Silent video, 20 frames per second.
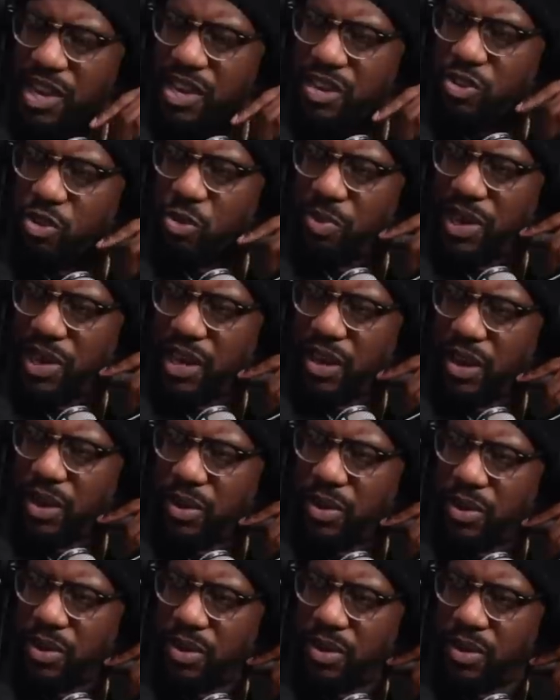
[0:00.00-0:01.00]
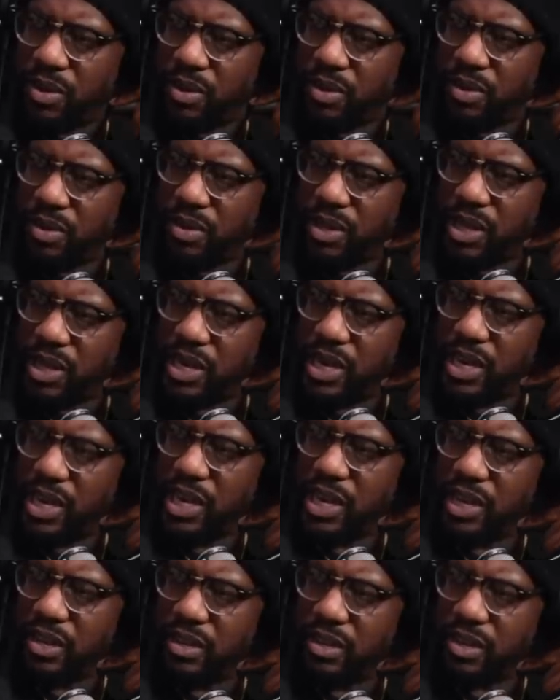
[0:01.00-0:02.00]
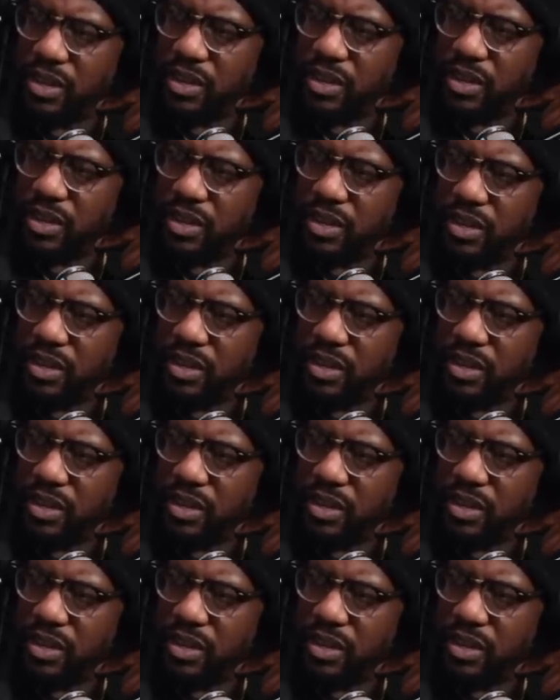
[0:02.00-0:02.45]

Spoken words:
Yeah, but he can still play though in the leagues.